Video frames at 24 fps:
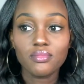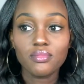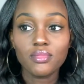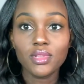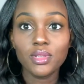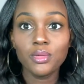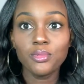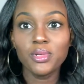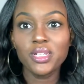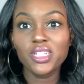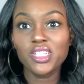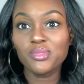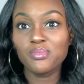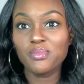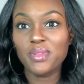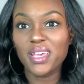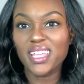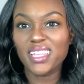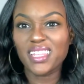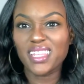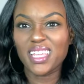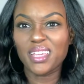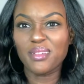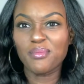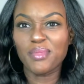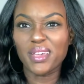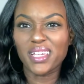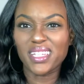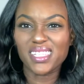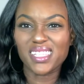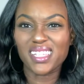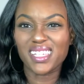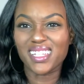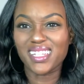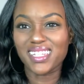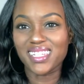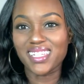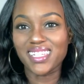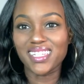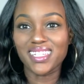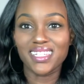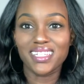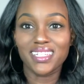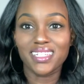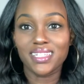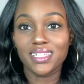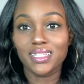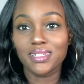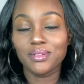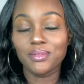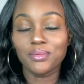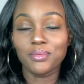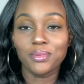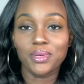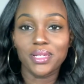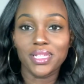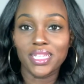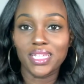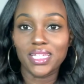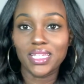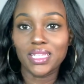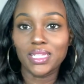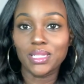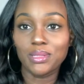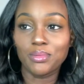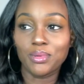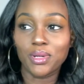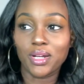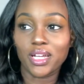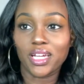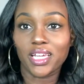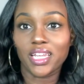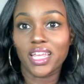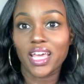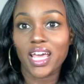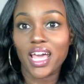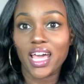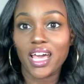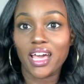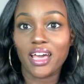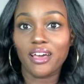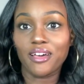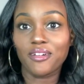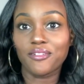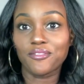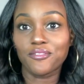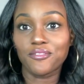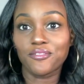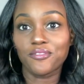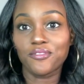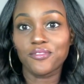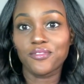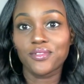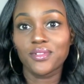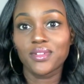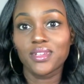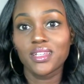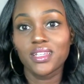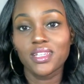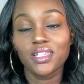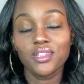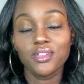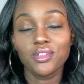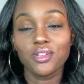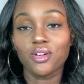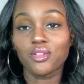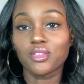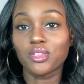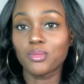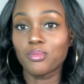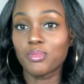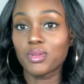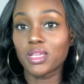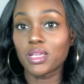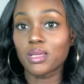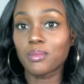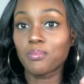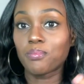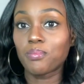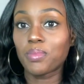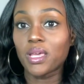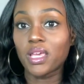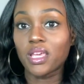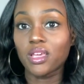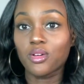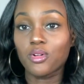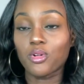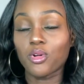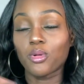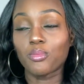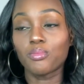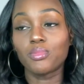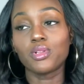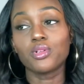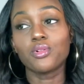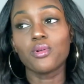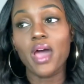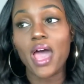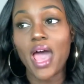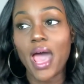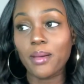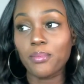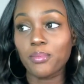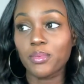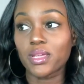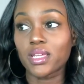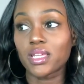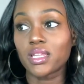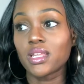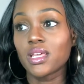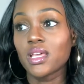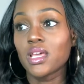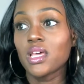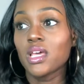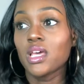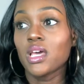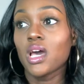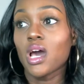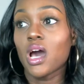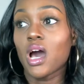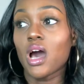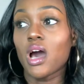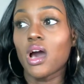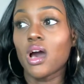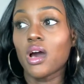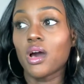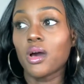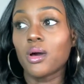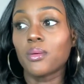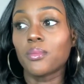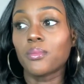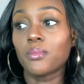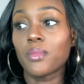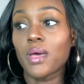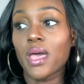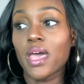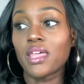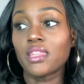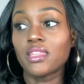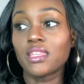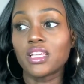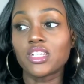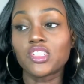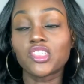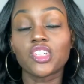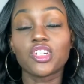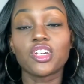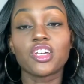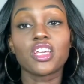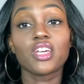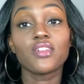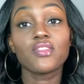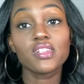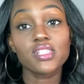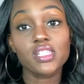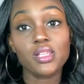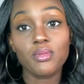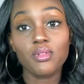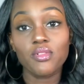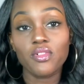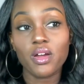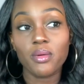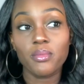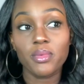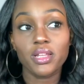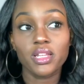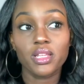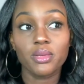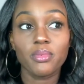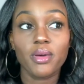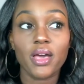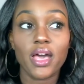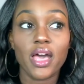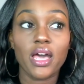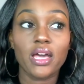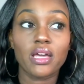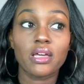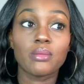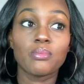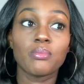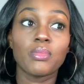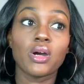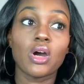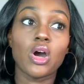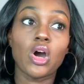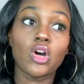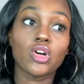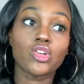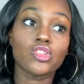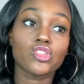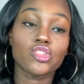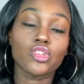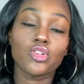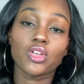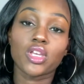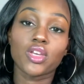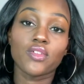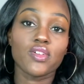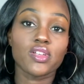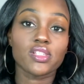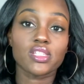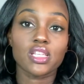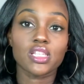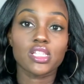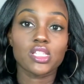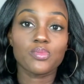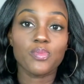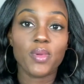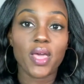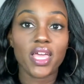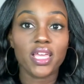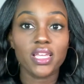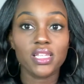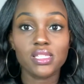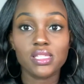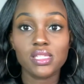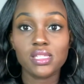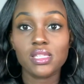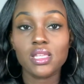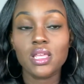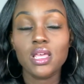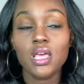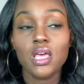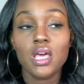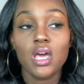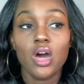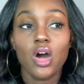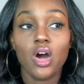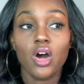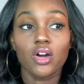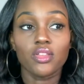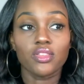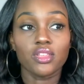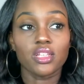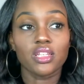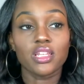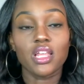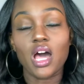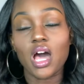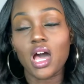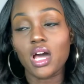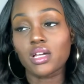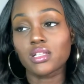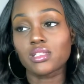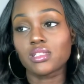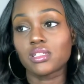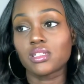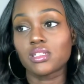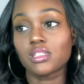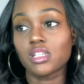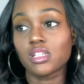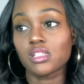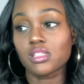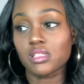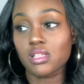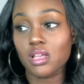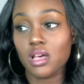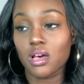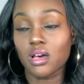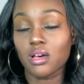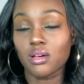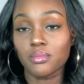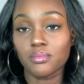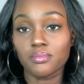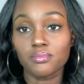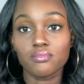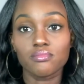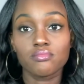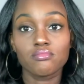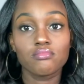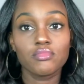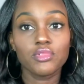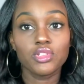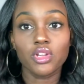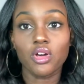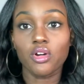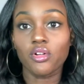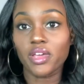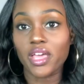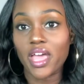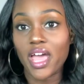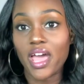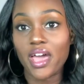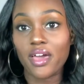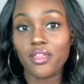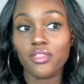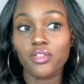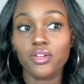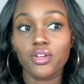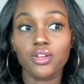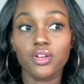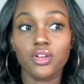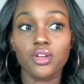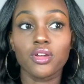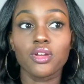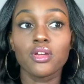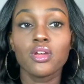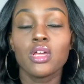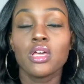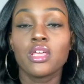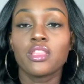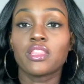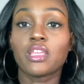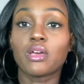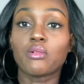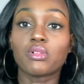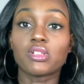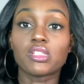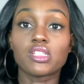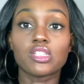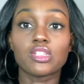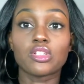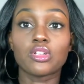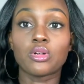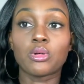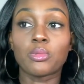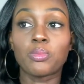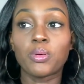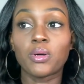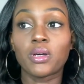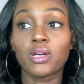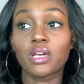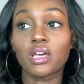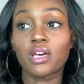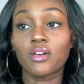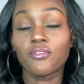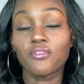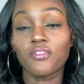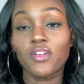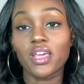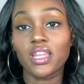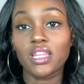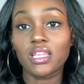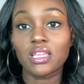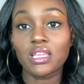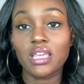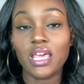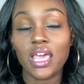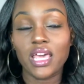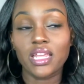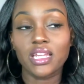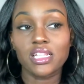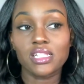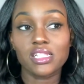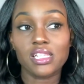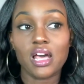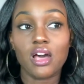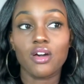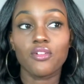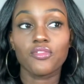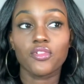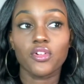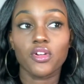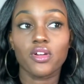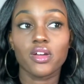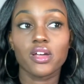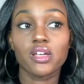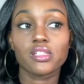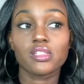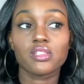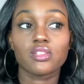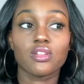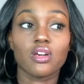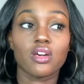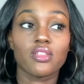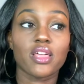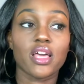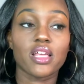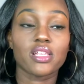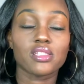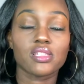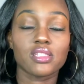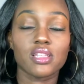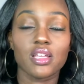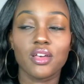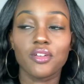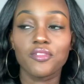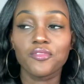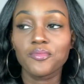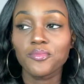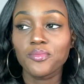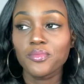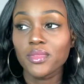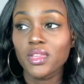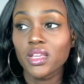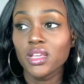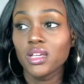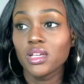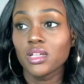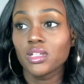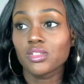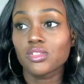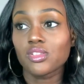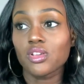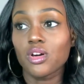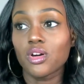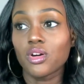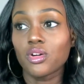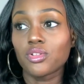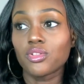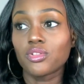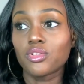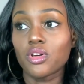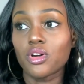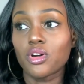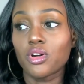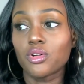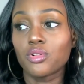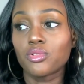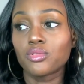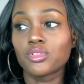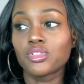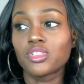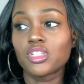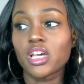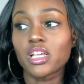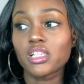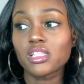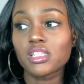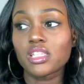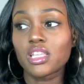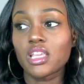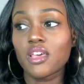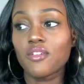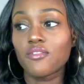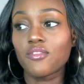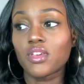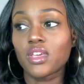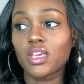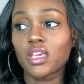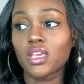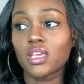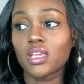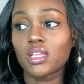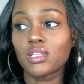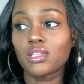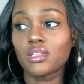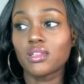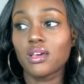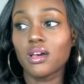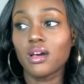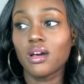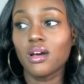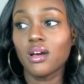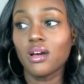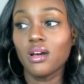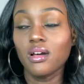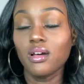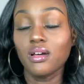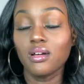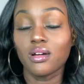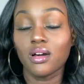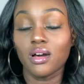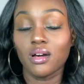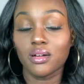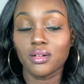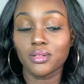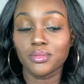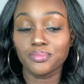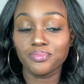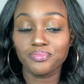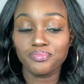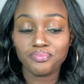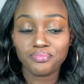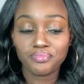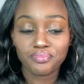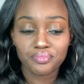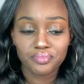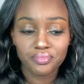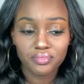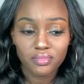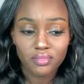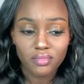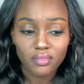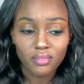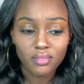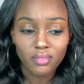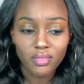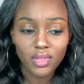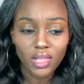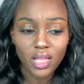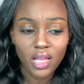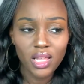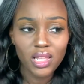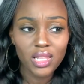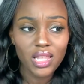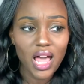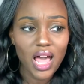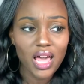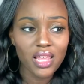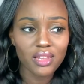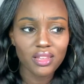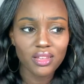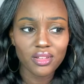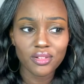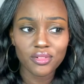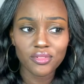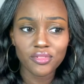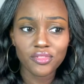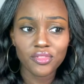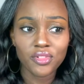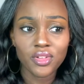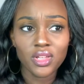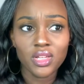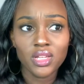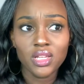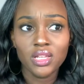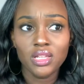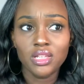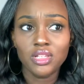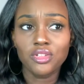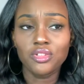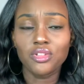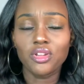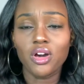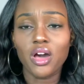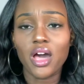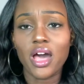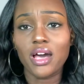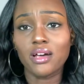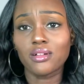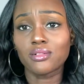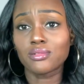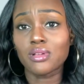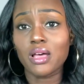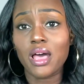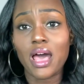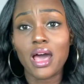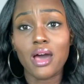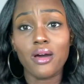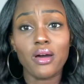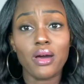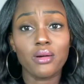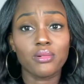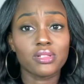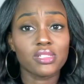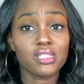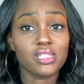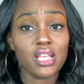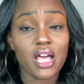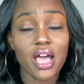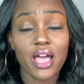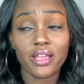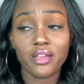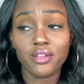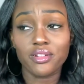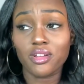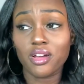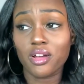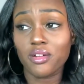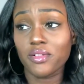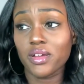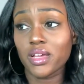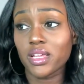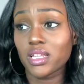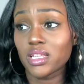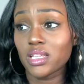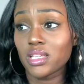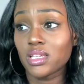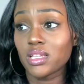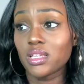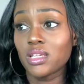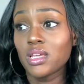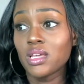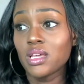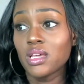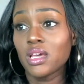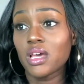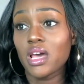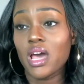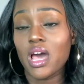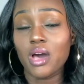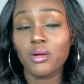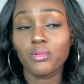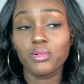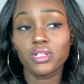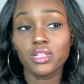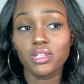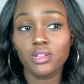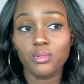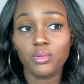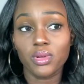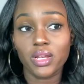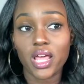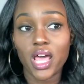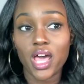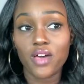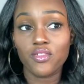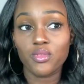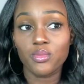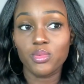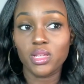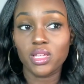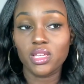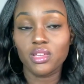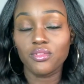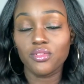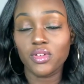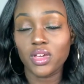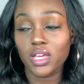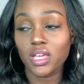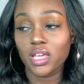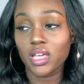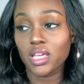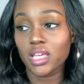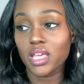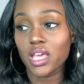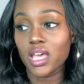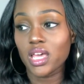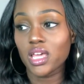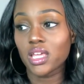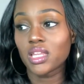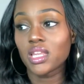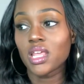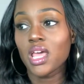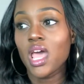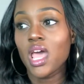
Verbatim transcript: which meant that basically we weren't gonna have, you know, the big pink or blue happen um, and that she could give us some of our money back, but also give us a space on the dock to just, um, you know, gather. They would still put confetti cannons out for us and all that stuff. So, you know, just given um, a lot of, you know, how, how I was tired already, how we didn't want to have a big event again.